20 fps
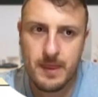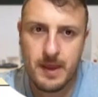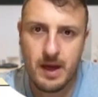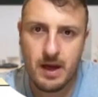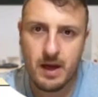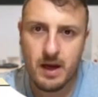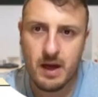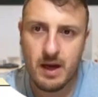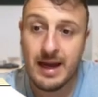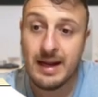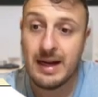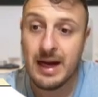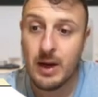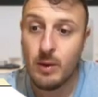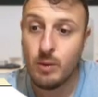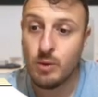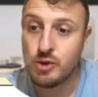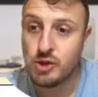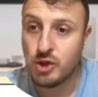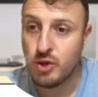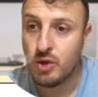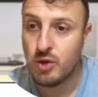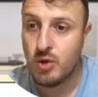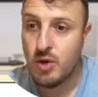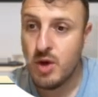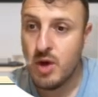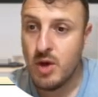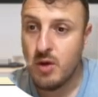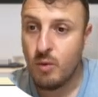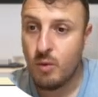uh, and I will show
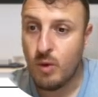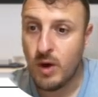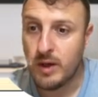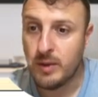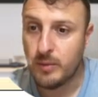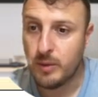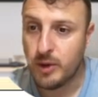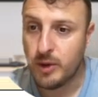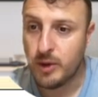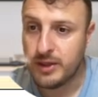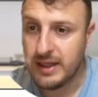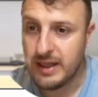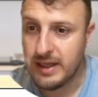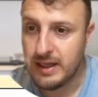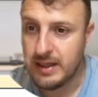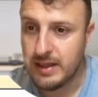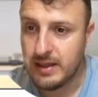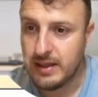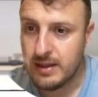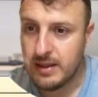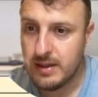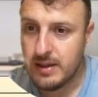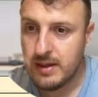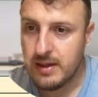you one more thing.